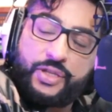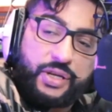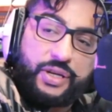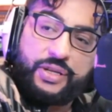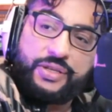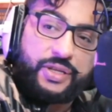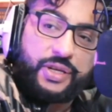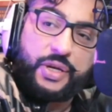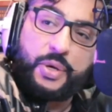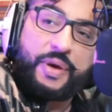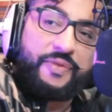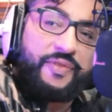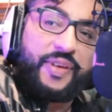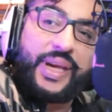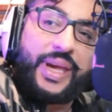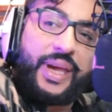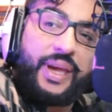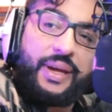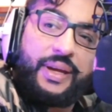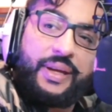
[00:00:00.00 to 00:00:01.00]
Do you
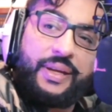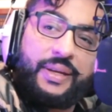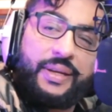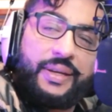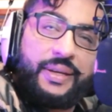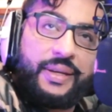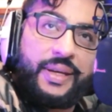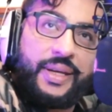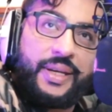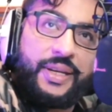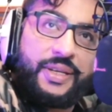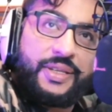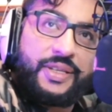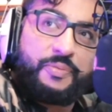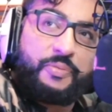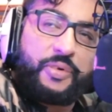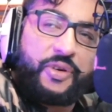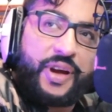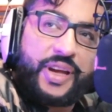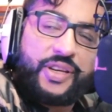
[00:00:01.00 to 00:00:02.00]
ever get in a
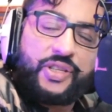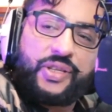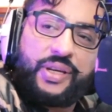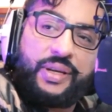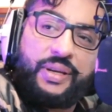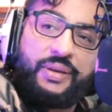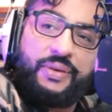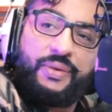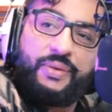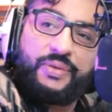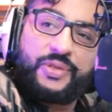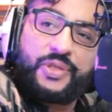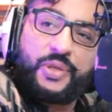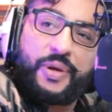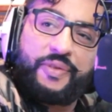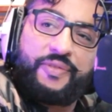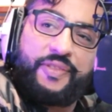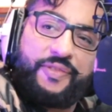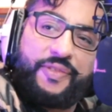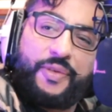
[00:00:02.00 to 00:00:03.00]
depression, or
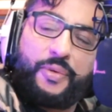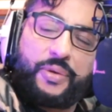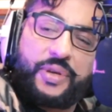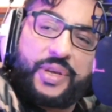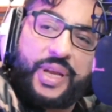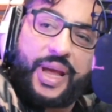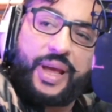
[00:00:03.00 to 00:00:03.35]
do you ever feel